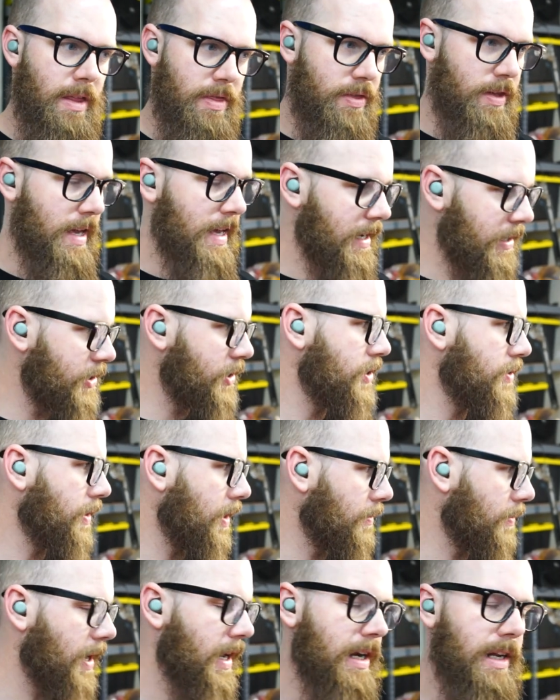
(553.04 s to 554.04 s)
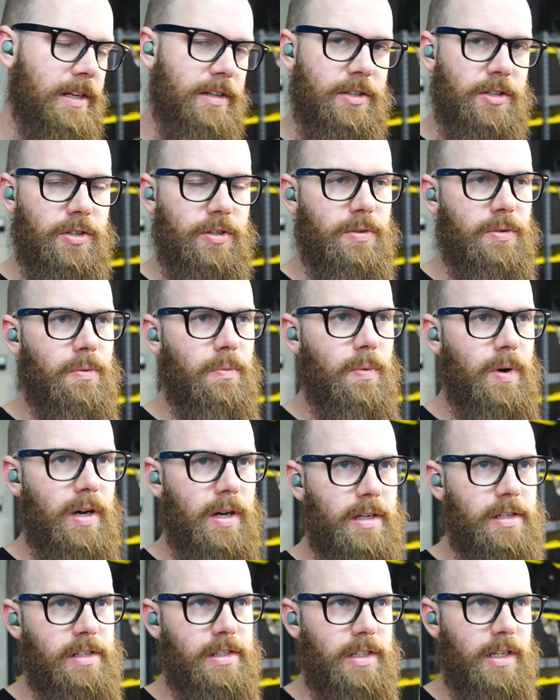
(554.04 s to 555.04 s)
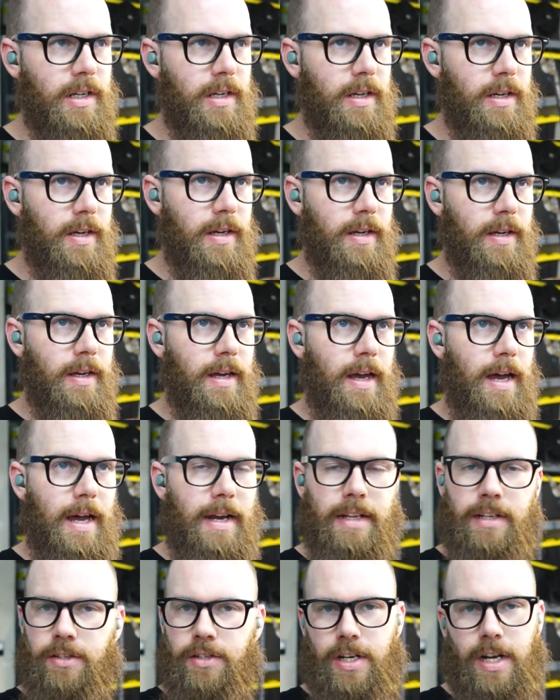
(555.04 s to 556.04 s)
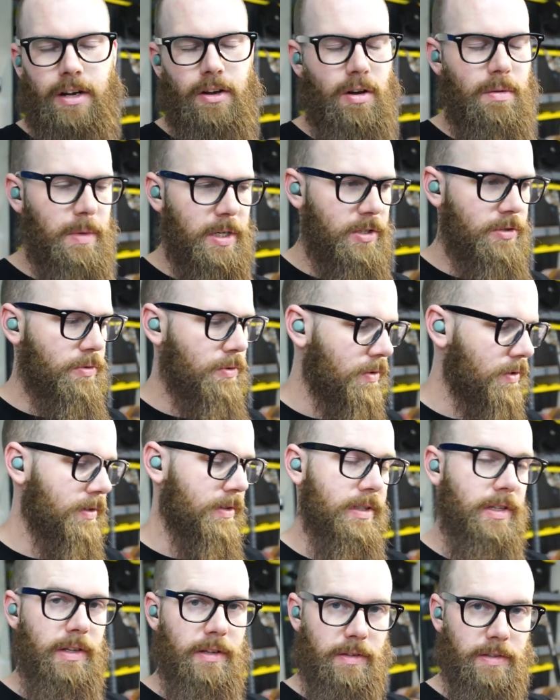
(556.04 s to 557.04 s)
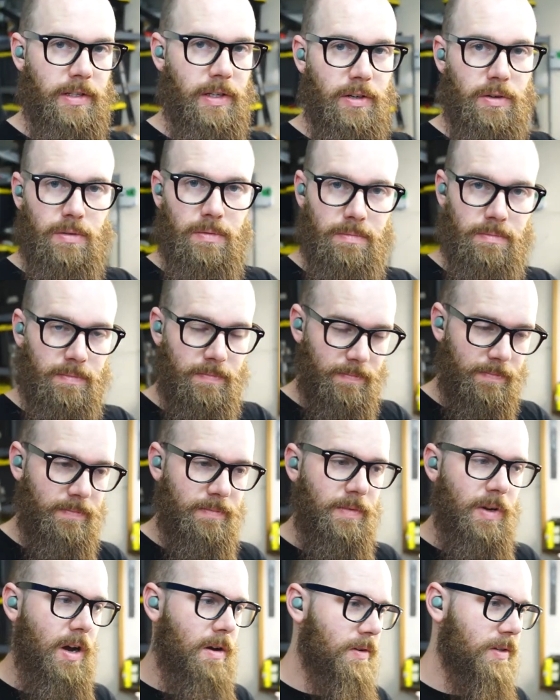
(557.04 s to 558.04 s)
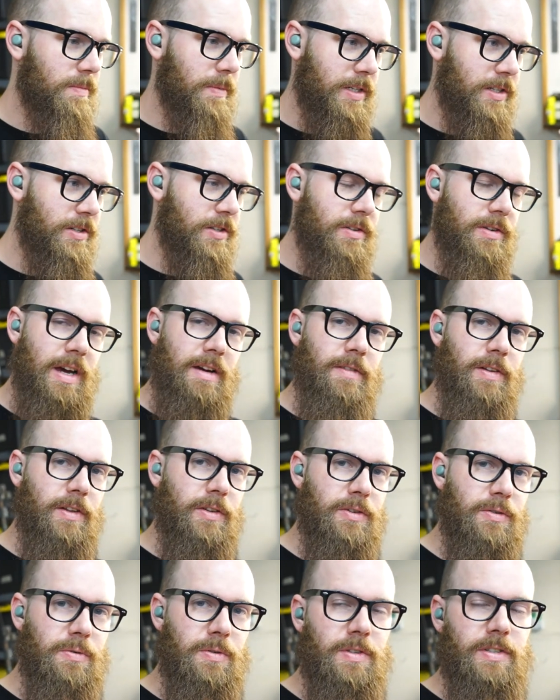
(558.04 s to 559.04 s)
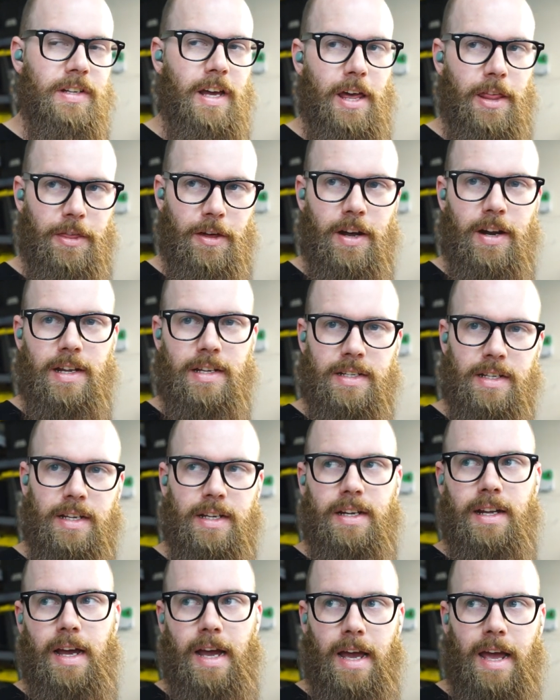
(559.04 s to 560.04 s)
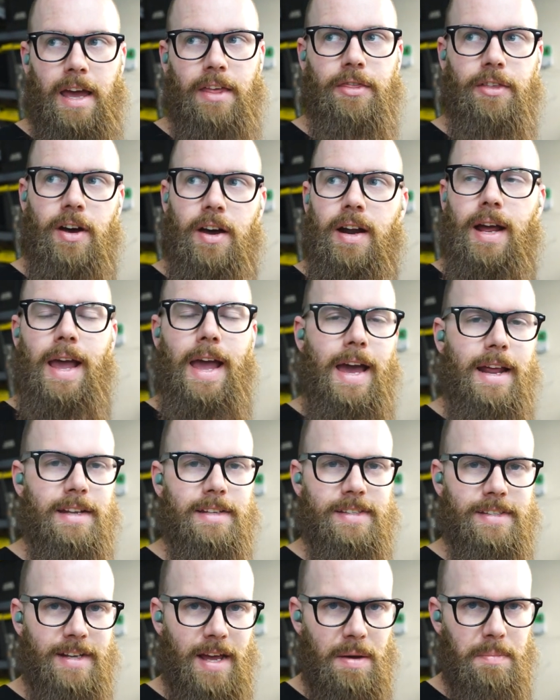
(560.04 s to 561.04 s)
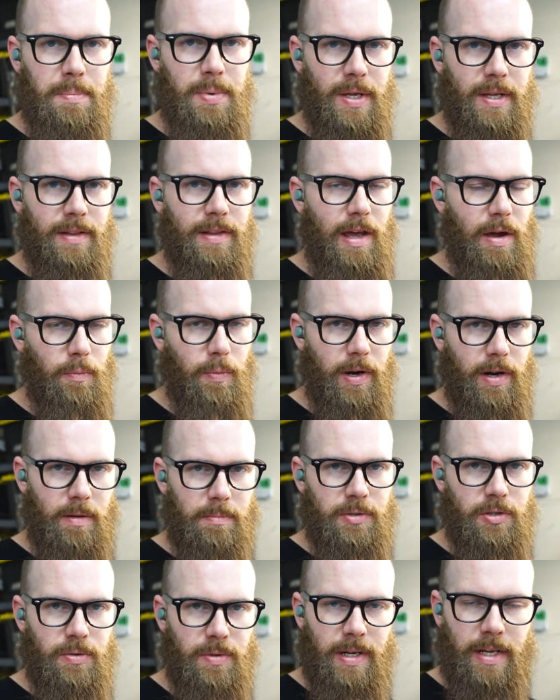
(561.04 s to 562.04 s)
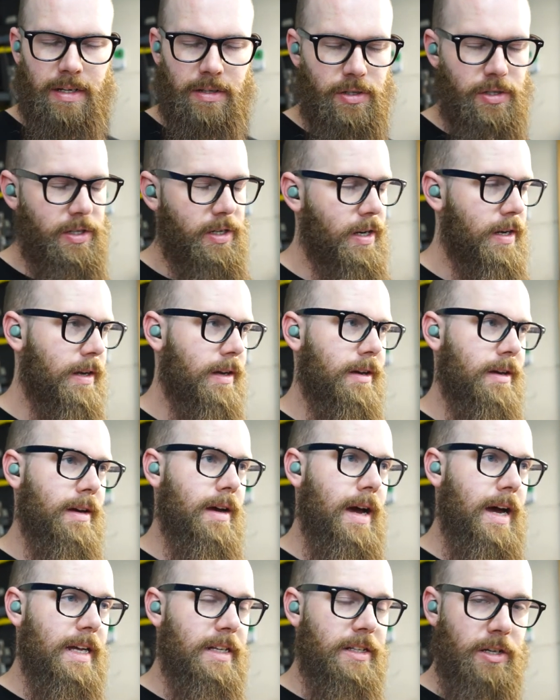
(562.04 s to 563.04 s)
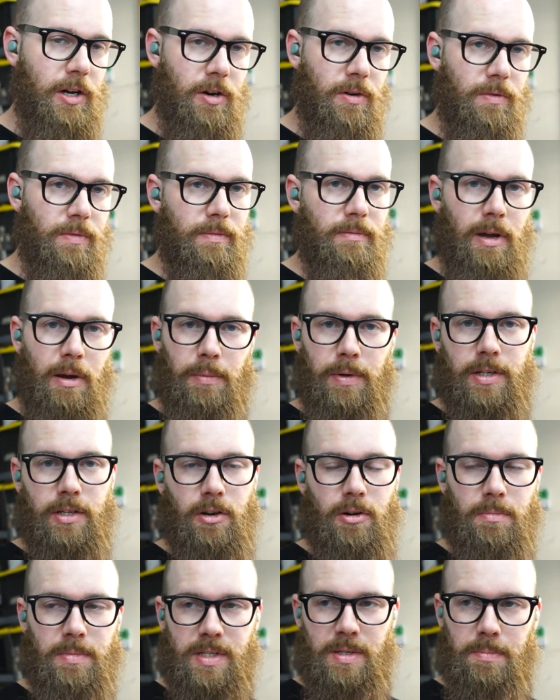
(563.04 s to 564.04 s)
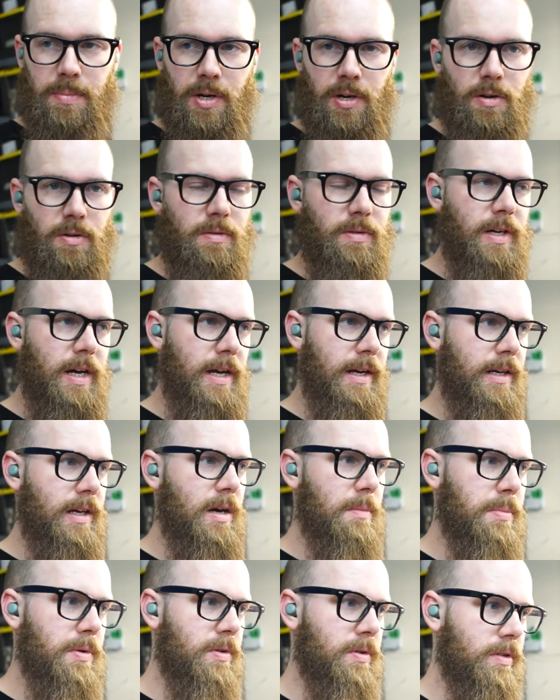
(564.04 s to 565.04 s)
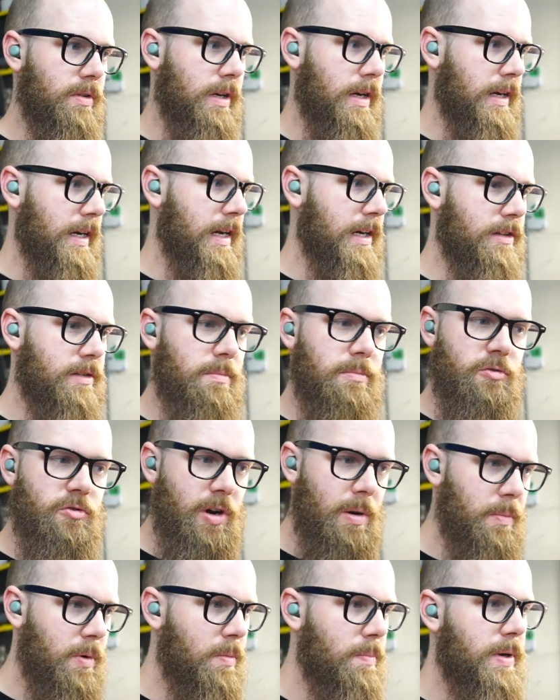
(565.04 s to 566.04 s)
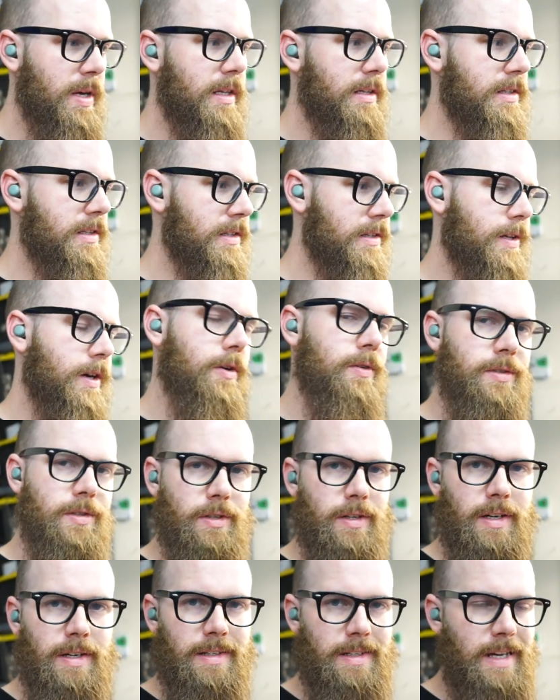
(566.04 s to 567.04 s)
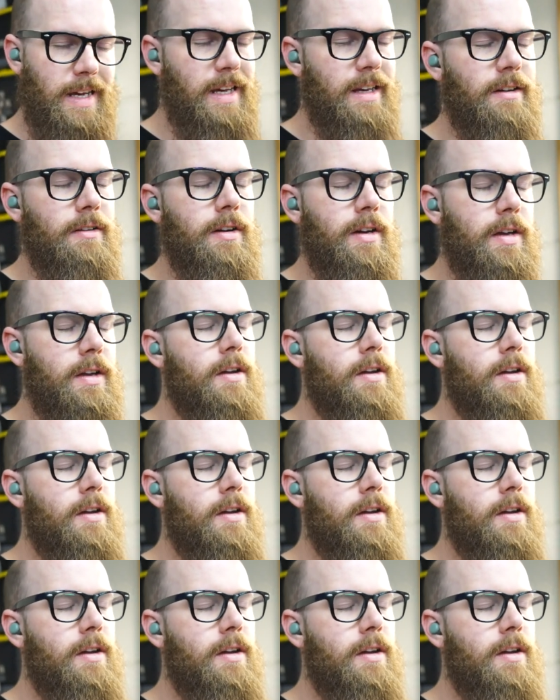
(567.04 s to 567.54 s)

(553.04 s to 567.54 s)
the issue I ran into was I didn't check all my tools. So always make sure you have all the tools. I thought I did. I thought I had a step bit that went up to 1 inch. I don't. I went to Home Depot, got a couple, I got some Dremel bits. Those are gonna take